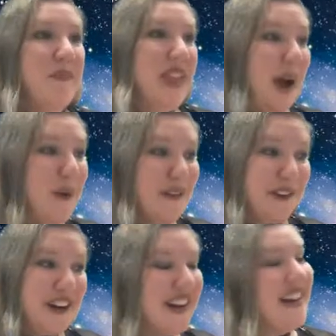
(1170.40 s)

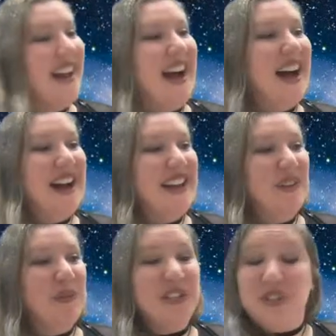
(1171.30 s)
However,
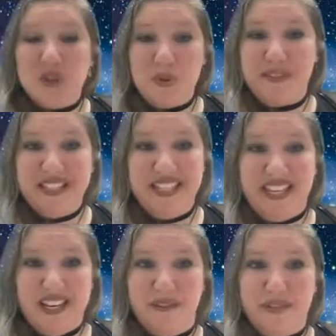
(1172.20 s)
we do
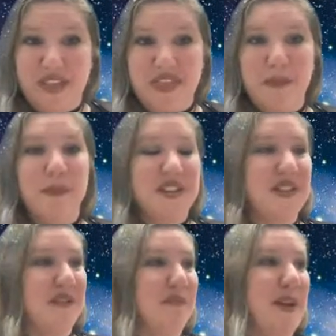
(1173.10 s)
believe that they must
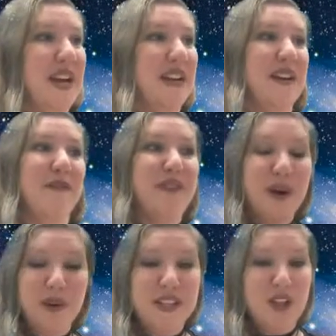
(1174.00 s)
have been
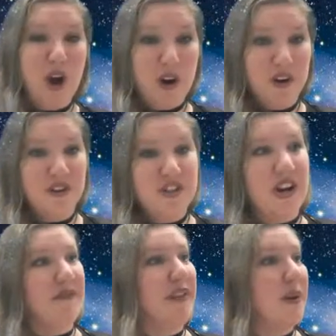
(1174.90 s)
very large,
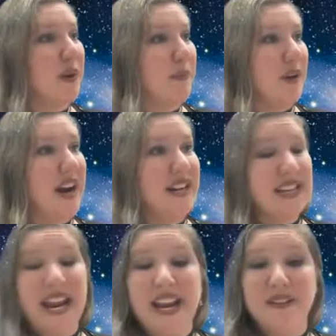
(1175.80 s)
very bright,
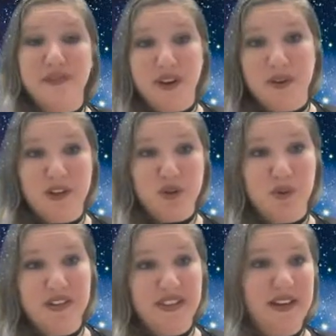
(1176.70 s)
and very
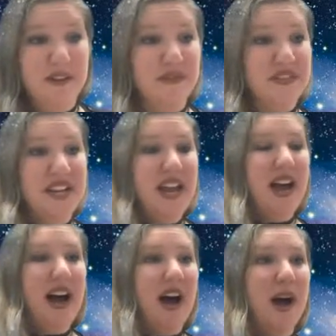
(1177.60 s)
short-lived,
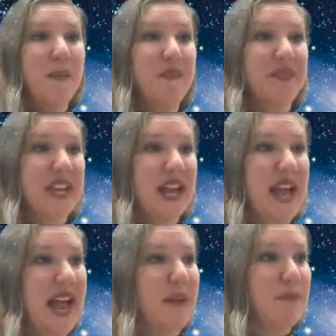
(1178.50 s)
and
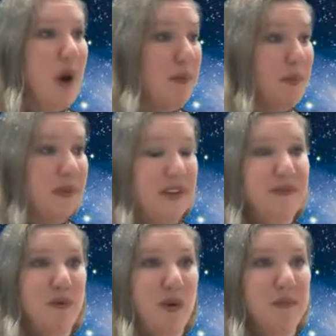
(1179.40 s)
probably
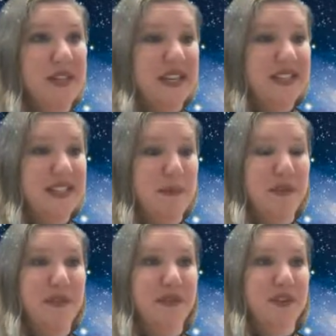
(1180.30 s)
formed some
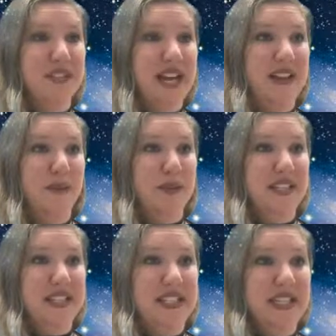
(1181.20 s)
of the first
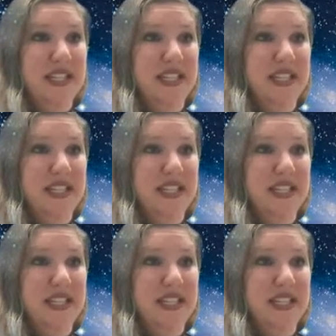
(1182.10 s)
elements.